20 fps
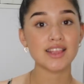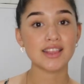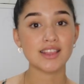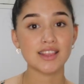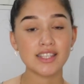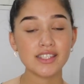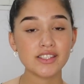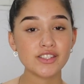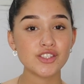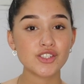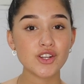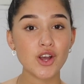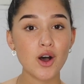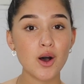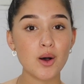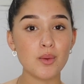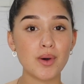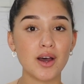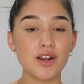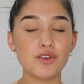This
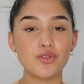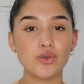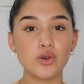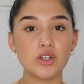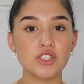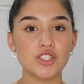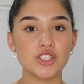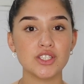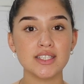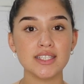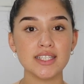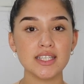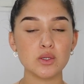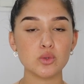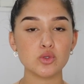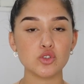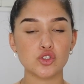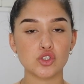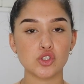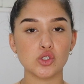top, unfortunately, it
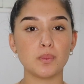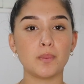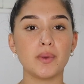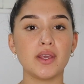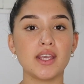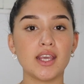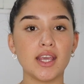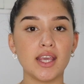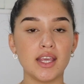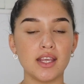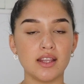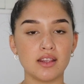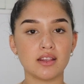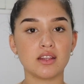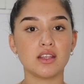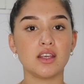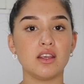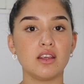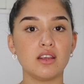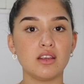was too big in
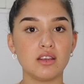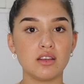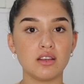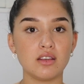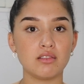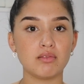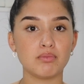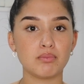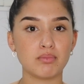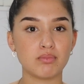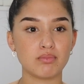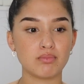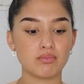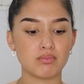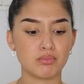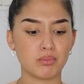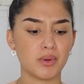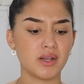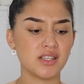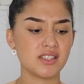the
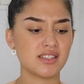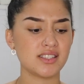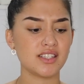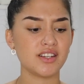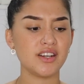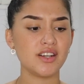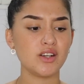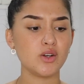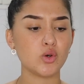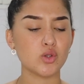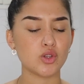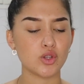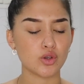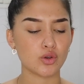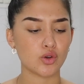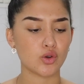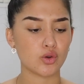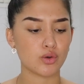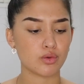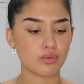bust area or
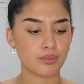the